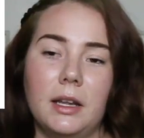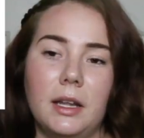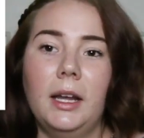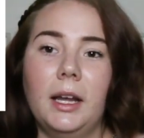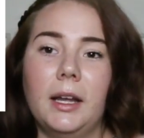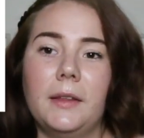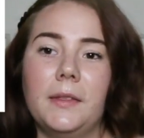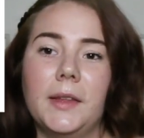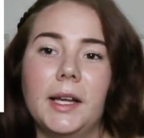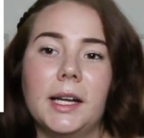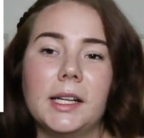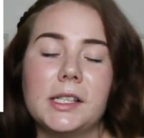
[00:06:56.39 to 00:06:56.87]

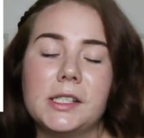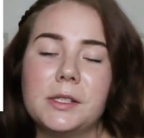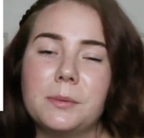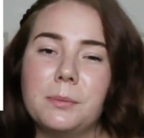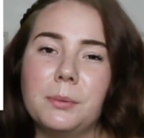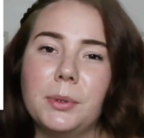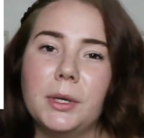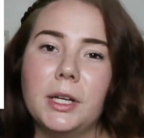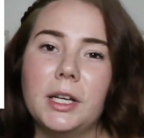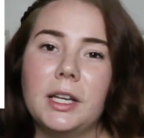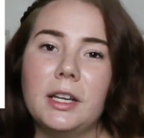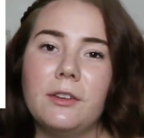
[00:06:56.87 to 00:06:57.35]
And that's
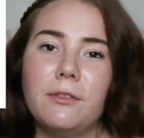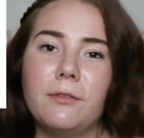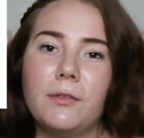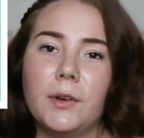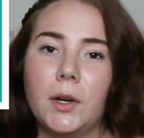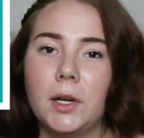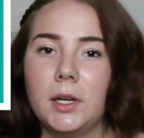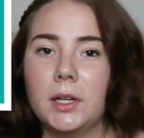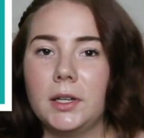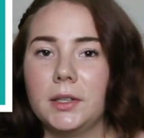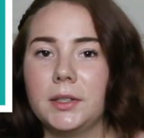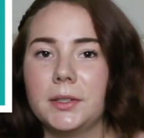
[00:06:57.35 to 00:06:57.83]
pretty
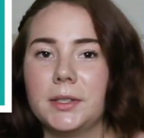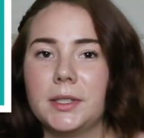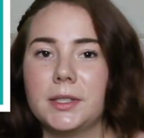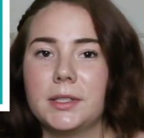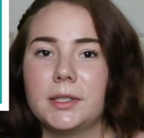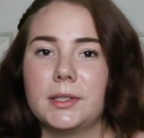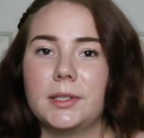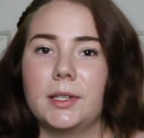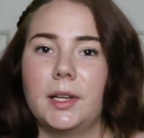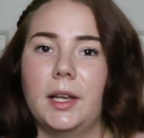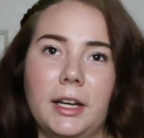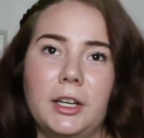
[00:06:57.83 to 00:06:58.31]

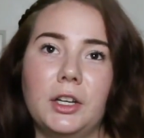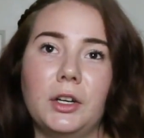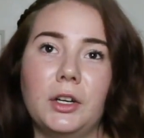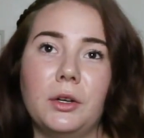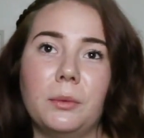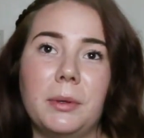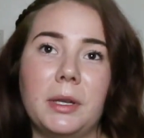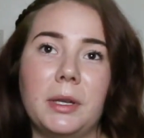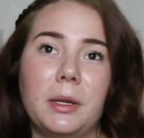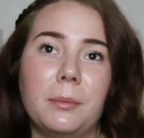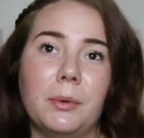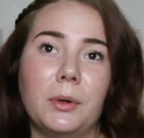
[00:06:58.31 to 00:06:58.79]
false. I know
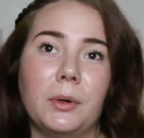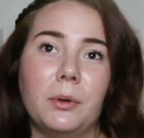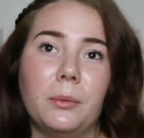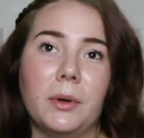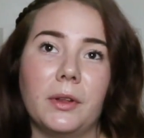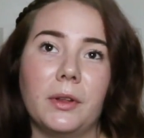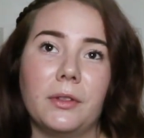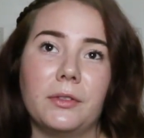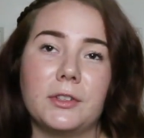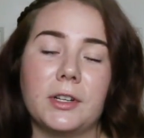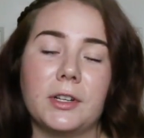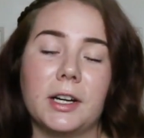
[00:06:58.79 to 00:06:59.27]
people
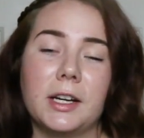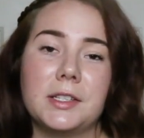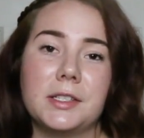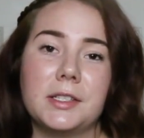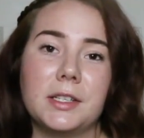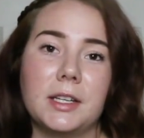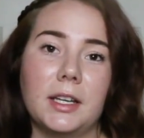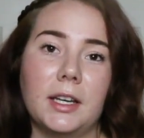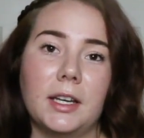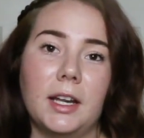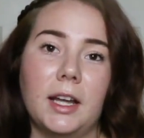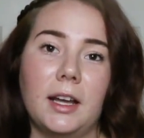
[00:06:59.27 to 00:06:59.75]
with dry
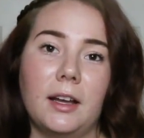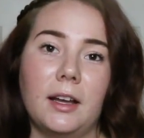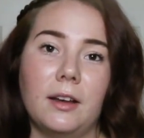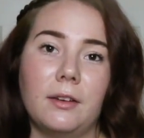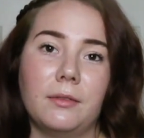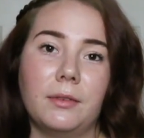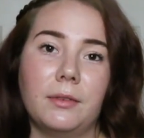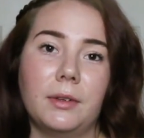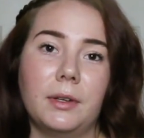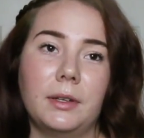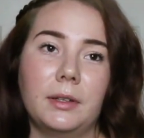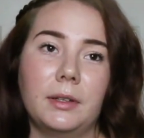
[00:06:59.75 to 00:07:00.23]
skin
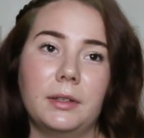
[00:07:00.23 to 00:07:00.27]
have